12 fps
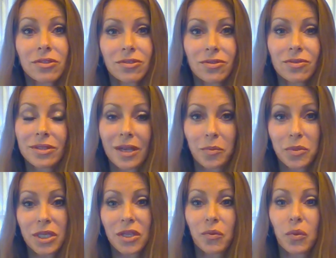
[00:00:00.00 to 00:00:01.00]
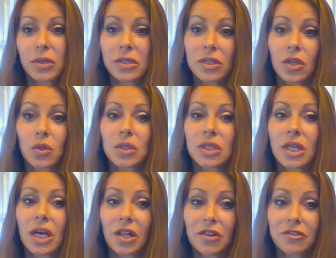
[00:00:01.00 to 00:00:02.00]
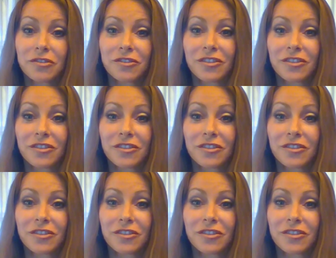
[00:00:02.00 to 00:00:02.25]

to do something with yourself.